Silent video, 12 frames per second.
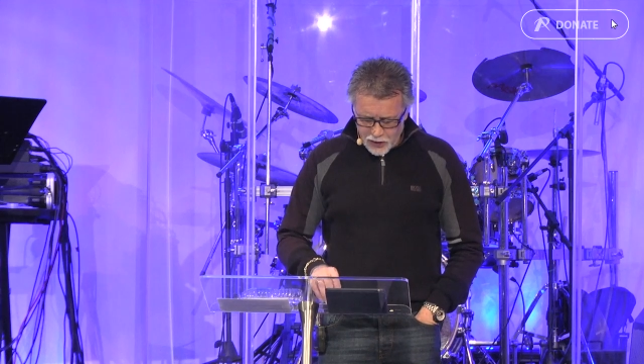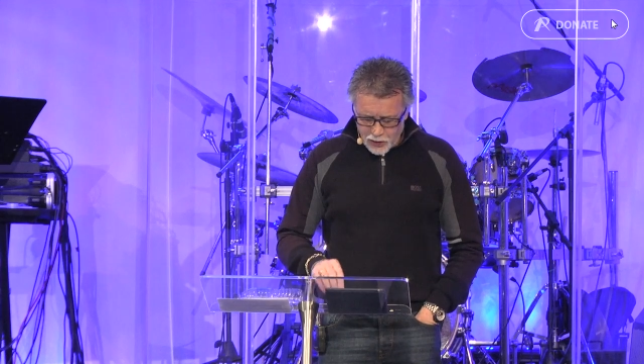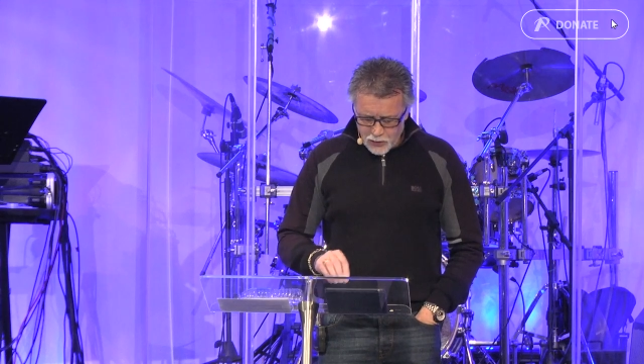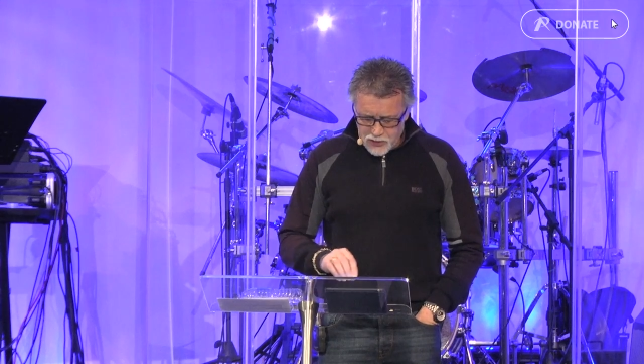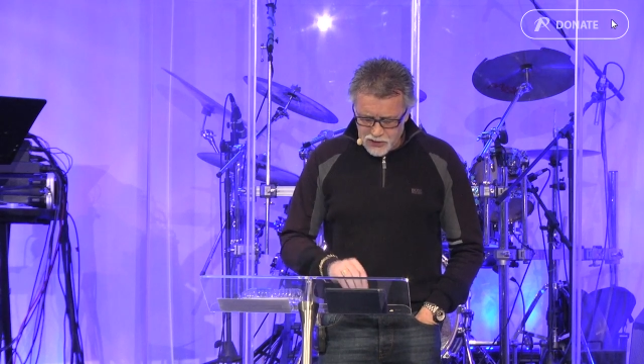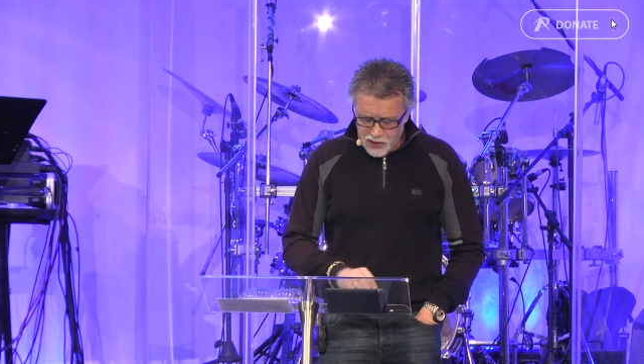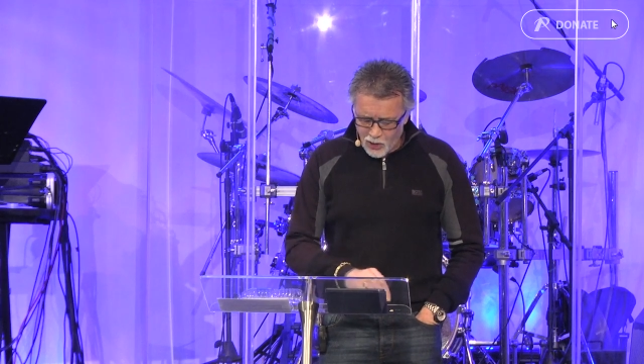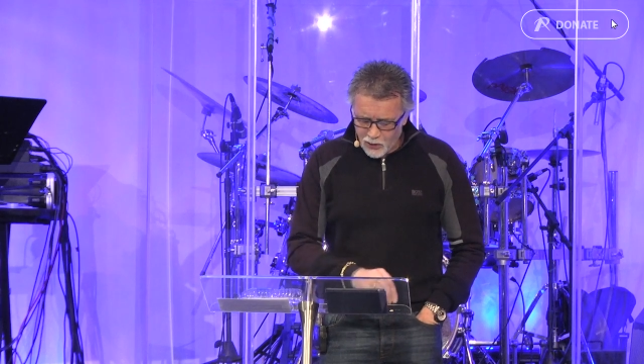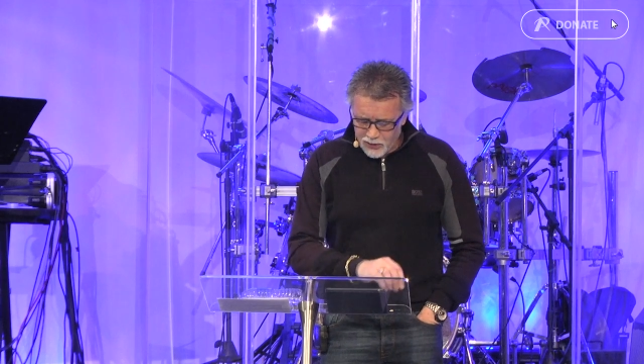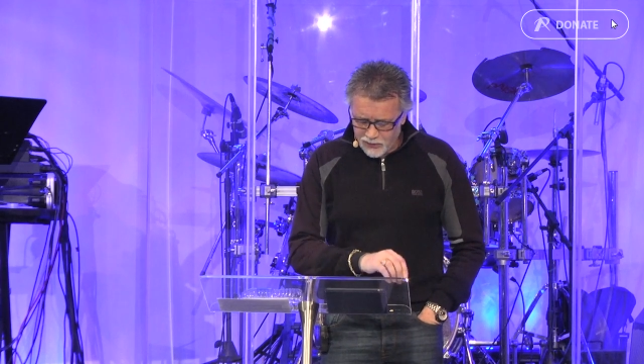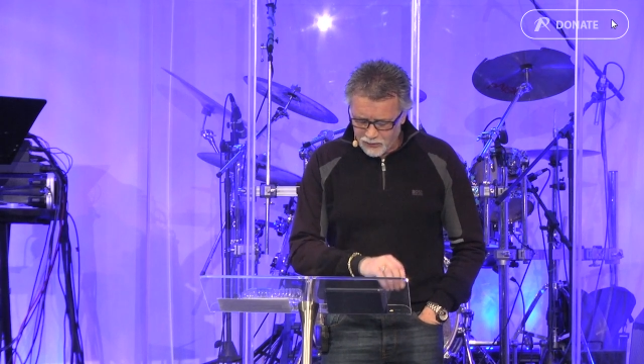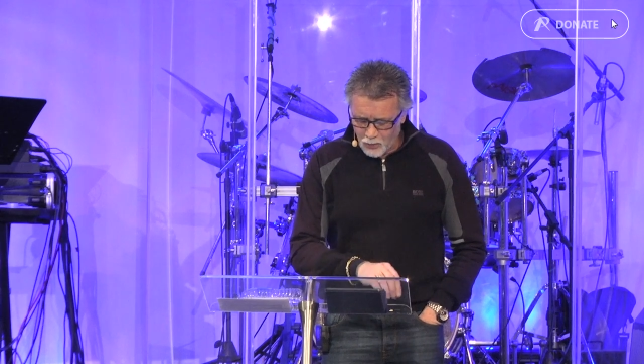who
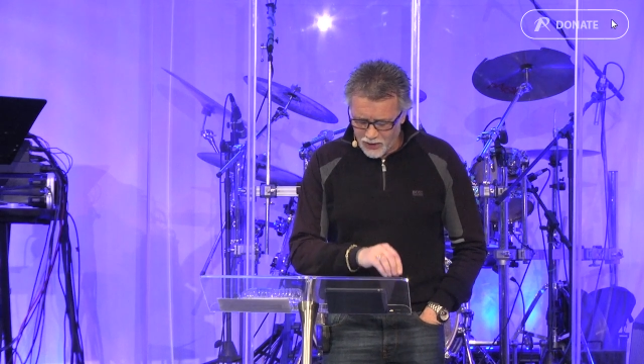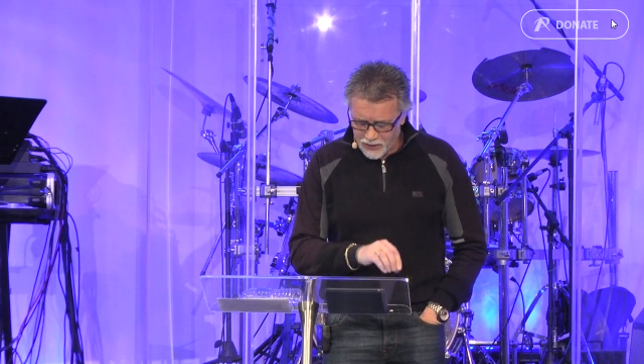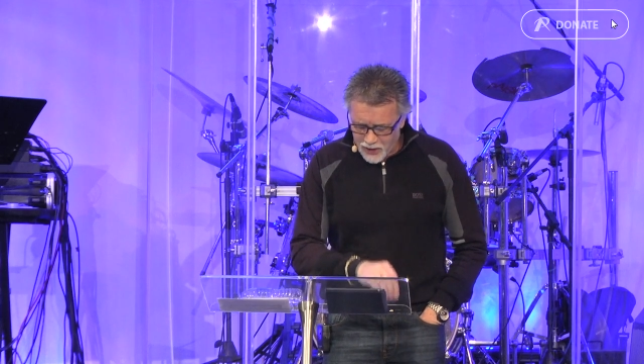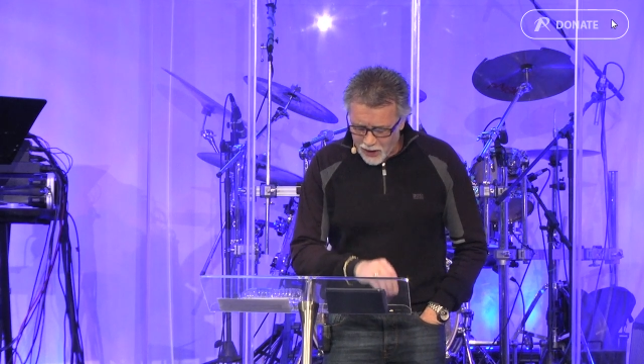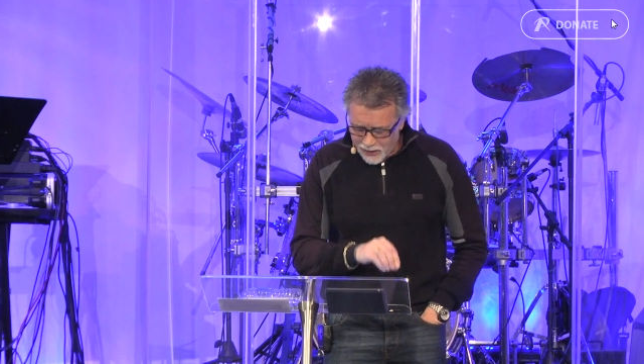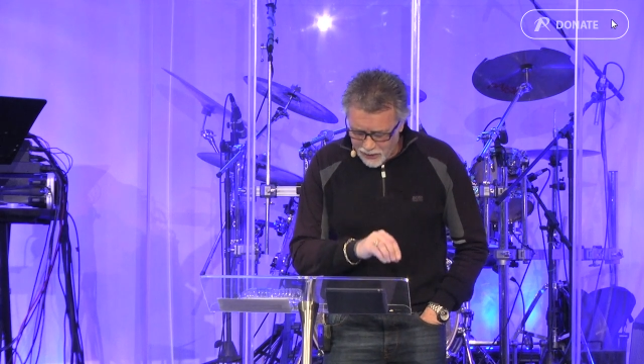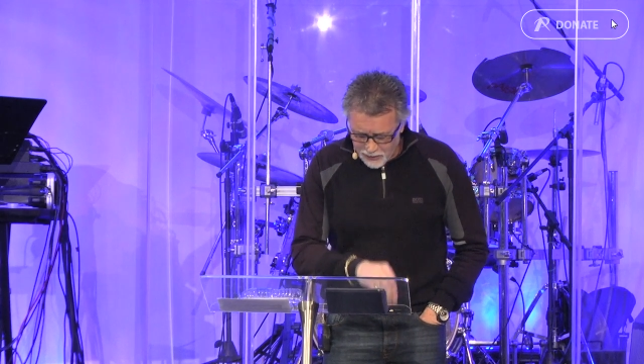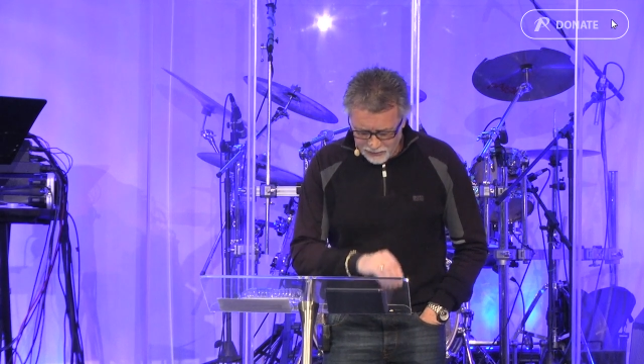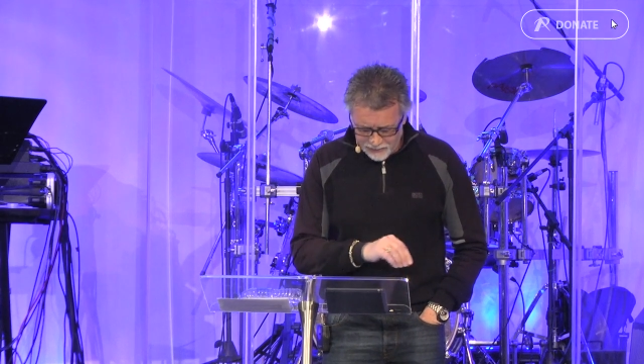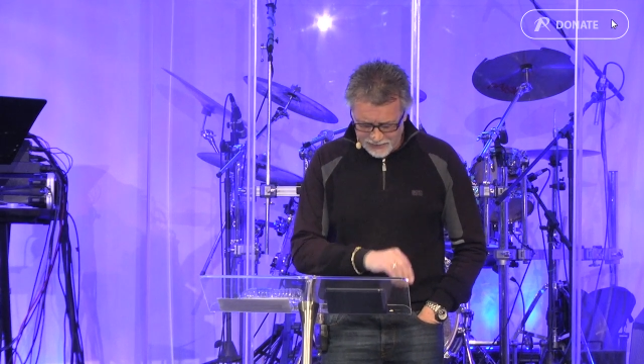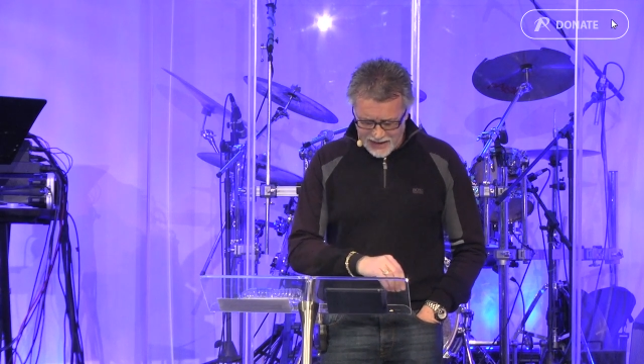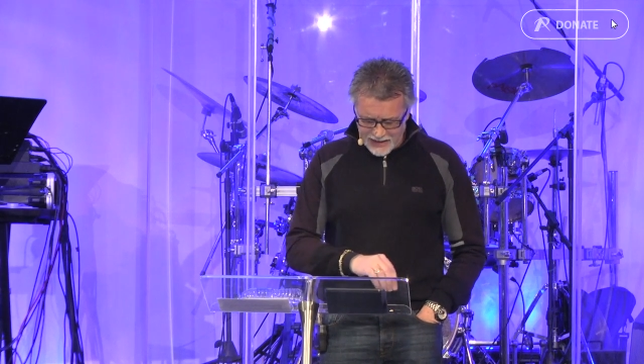showed us what God
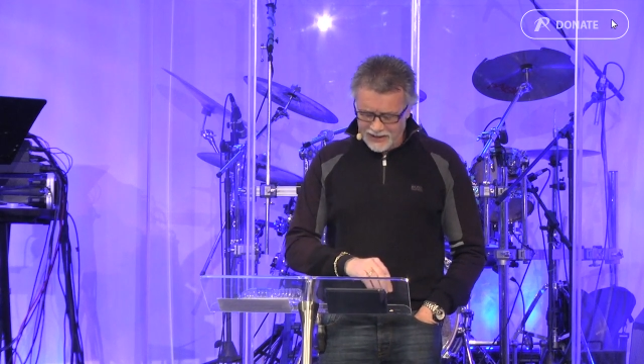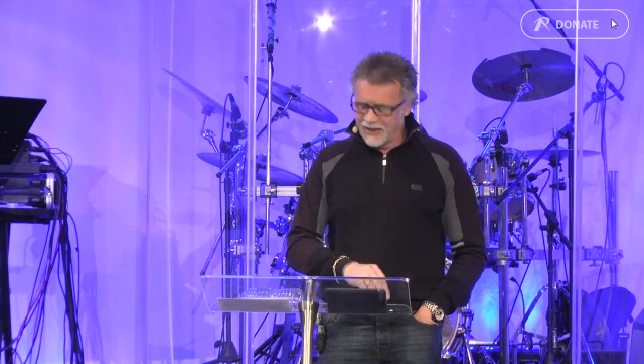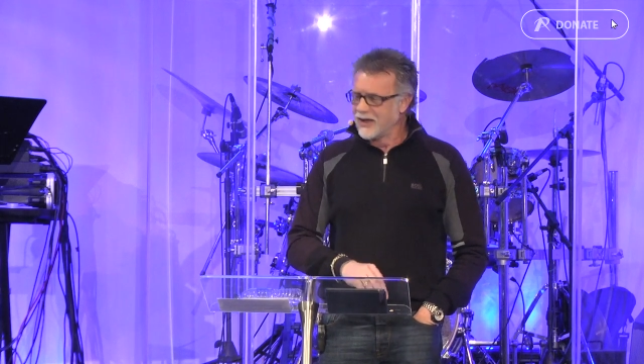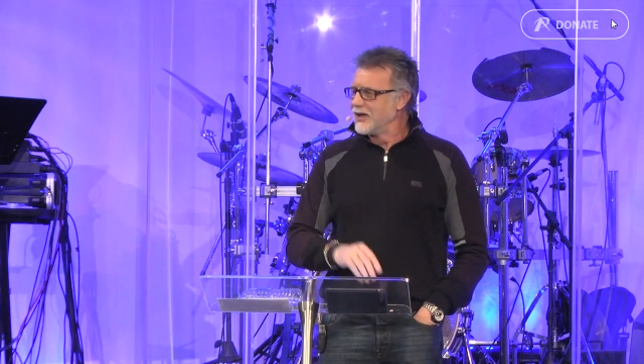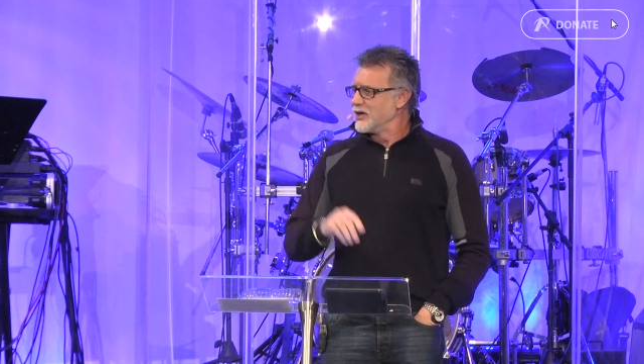looks like